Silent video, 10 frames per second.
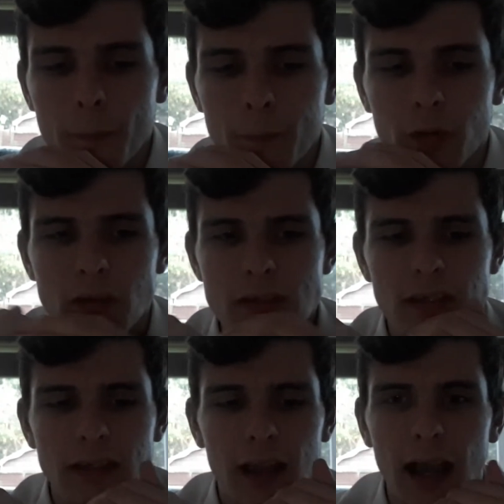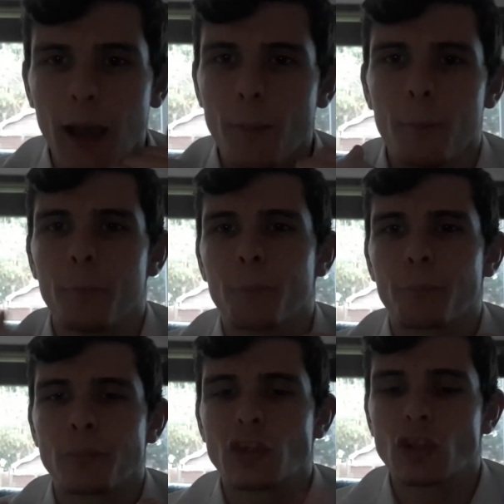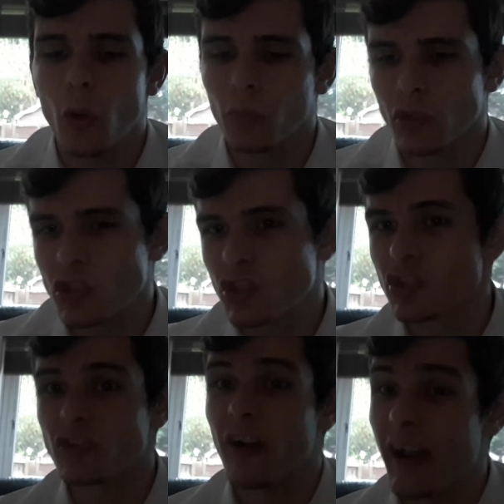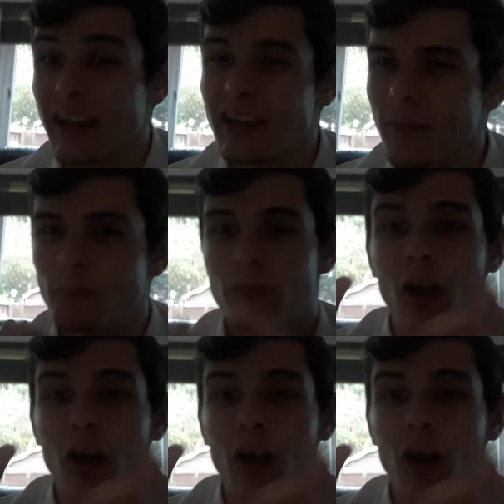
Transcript: because, like, I'm going to try and